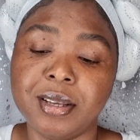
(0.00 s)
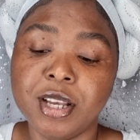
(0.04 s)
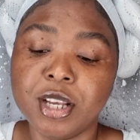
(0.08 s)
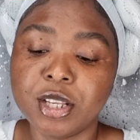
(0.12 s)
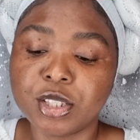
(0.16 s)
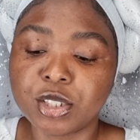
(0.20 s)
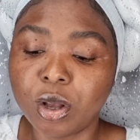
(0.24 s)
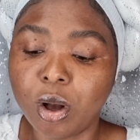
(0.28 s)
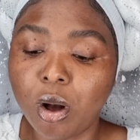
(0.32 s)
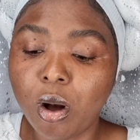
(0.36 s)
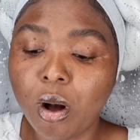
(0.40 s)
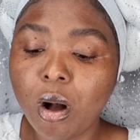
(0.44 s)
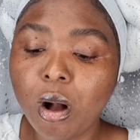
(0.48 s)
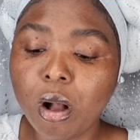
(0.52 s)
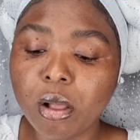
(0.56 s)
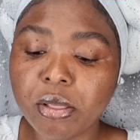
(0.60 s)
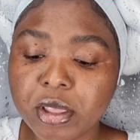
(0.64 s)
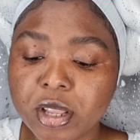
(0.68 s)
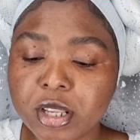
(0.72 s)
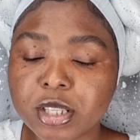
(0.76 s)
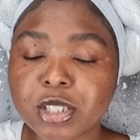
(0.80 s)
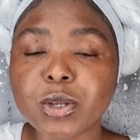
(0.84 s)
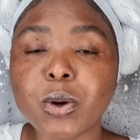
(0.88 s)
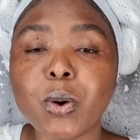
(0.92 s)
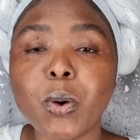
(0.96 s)
So all
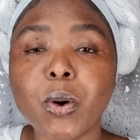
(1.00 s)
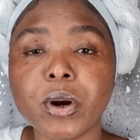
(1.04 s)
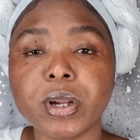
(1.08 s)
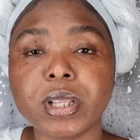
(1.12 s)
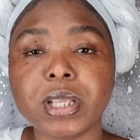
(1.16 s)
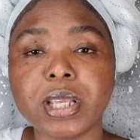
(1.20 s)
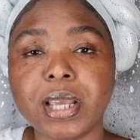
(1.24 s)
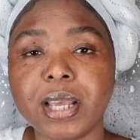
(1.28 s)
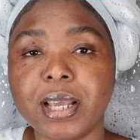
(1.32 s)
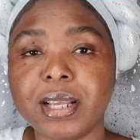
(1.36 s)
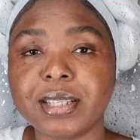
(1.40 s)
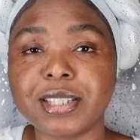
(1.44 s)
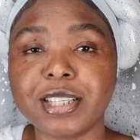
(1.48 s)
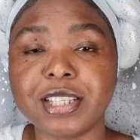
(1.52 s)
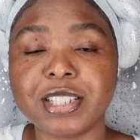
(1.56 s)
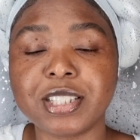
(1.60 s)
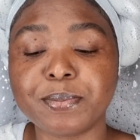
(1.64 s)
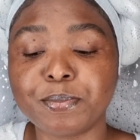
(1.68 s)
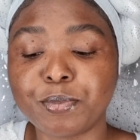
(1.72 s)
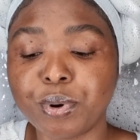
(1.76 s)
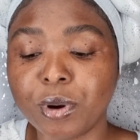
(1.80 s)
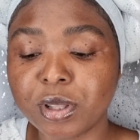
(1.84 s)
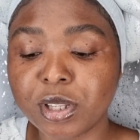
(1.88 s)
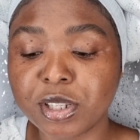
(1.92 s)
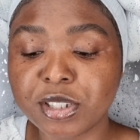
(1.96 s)
these court cases,
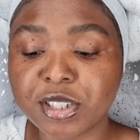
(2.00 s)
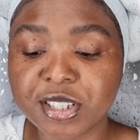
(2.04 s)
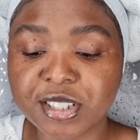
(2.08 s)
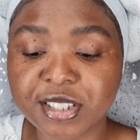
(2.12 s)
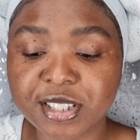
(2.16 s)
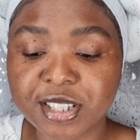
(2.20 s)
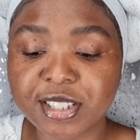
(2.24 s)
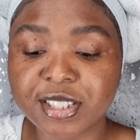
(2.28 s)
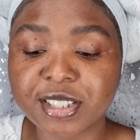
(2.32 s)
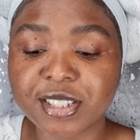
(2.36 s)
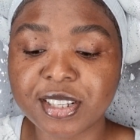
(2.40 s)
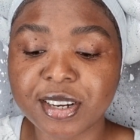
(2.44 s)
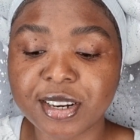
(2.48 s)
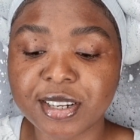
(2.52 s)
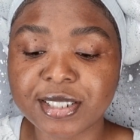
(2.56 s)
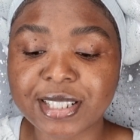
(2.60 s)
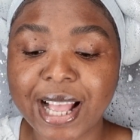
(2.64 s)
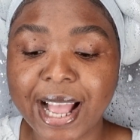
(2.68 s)
brothers and sisters,